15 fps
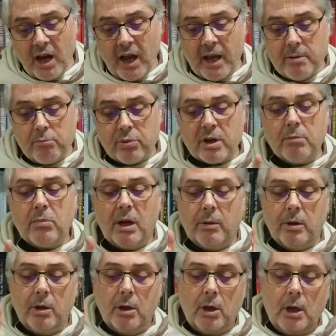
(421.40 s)
and Brahman.
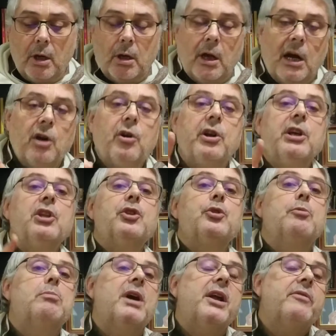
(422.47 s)
According to
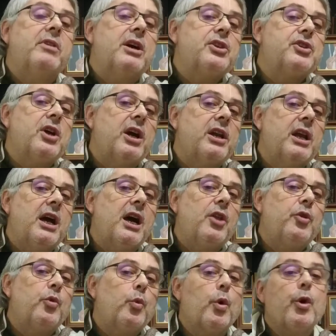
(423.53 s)
Madhvacharya,
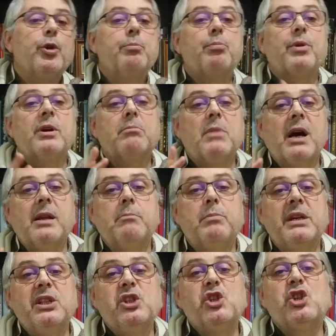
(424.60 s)
the word Brahman
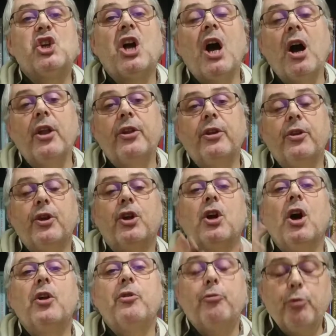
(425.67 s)
means God. The
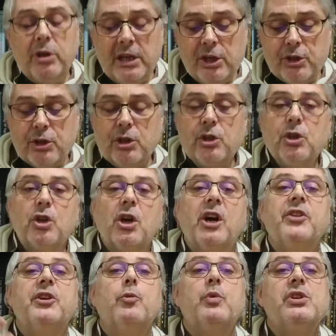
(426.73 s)
God of religion, the
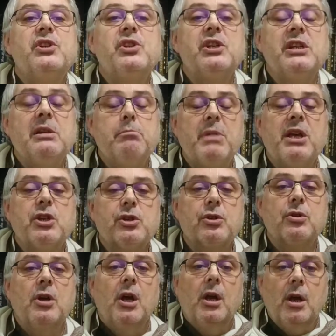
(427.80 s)
God that we see in
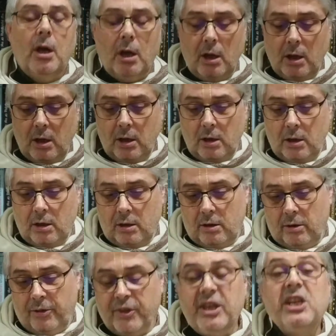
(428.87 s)
major
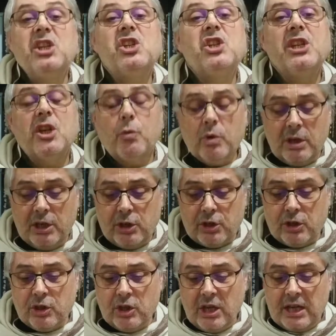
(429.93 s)
theistic
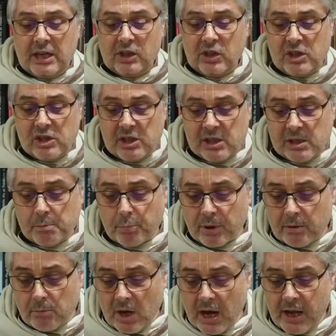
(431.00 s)
religion, this is
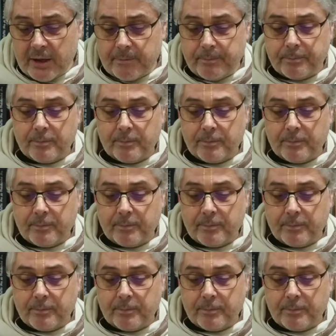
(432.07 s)
Brahman.